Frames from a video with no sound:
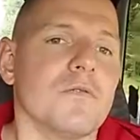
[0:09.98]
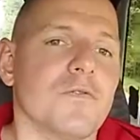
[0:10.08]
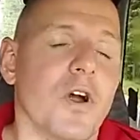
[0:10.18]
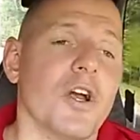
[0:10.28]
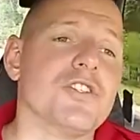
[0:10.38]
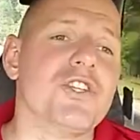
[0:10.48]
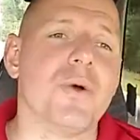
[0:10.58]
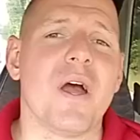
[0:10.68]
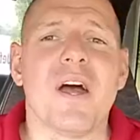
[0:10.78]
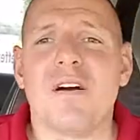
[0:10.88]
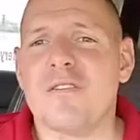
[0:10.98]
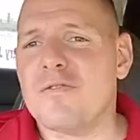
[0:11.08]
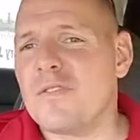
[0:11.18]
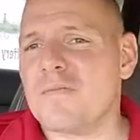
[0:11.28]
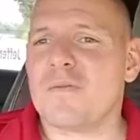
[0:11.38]
First, you have
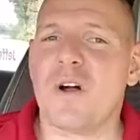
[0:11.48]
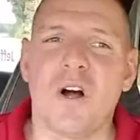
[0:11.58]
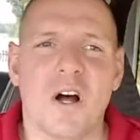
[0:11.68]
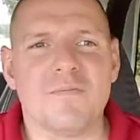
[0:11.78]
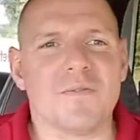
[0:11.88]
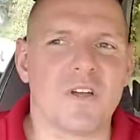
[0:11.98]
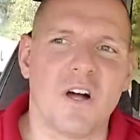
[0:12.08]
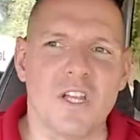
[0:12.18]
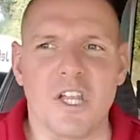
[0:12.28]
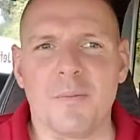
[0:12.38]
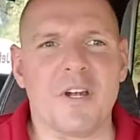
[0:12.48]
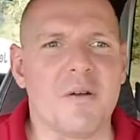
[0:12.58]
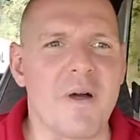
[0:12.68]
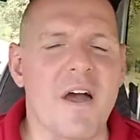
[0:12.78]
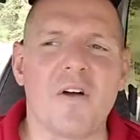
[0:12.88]

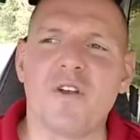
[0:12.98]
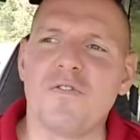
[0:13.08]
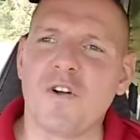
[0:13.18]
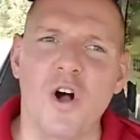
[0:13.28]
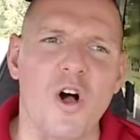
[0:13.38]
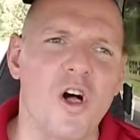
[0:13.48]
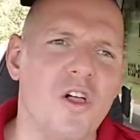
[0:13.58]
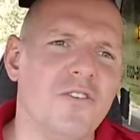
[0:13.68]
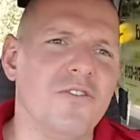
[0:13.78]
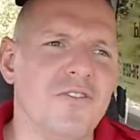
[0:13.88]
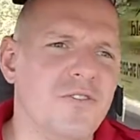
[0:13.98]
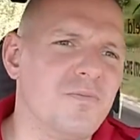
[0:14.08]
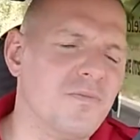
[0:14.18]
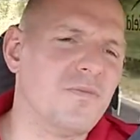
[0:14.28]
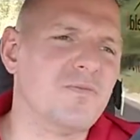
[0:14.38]
unlimited amount of calls,
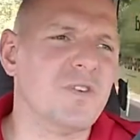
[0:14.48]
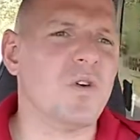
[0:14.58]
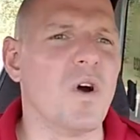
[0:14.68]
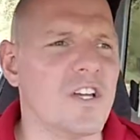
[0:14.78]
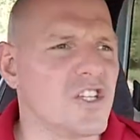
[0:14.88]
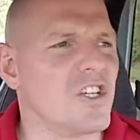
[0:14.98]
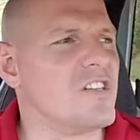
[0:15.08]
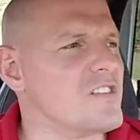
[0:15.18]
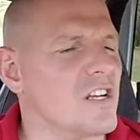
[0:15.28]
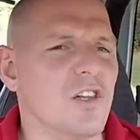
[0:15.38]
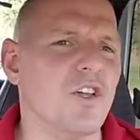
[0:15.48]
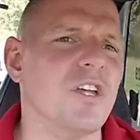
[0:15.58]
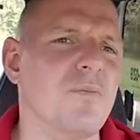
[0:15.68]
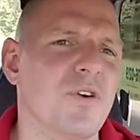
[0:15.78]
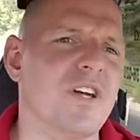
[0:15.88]
questions,
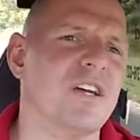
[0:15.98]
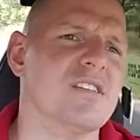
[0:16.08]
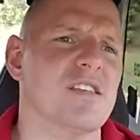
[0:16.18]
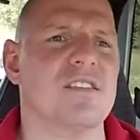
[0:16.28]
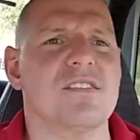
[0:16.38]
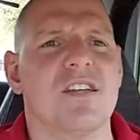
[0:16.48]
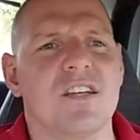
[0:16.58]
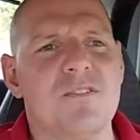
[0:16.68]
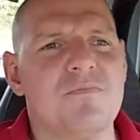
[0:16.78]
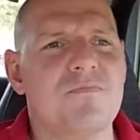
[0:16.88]
including pre-existing,